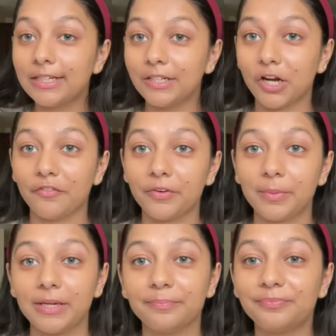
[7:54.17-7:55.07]
not for
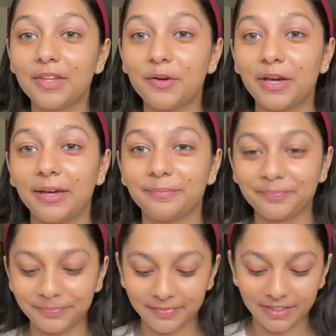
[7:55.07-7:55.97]
me. Okay,
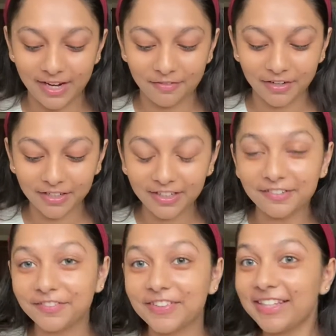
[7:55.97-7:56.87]
now we're gonna go
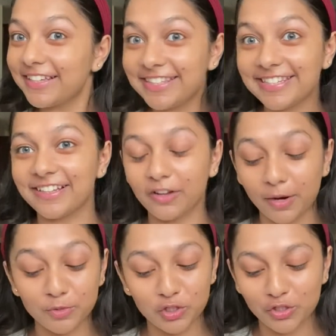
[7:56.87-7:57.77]
in with the concealer. I'm
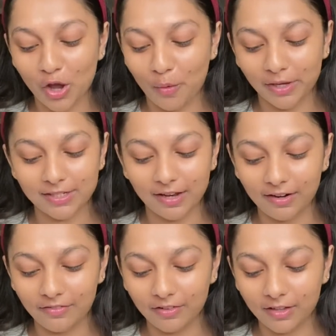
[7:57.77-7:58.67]
so excited
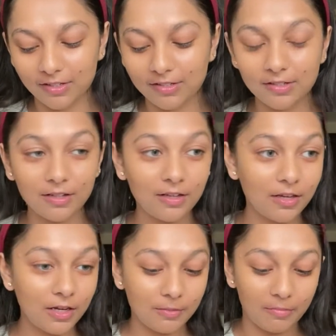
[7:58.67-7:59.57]
for this.
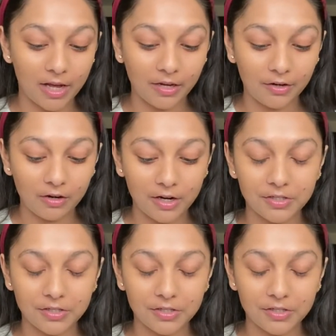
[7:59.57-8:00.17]
My under eyes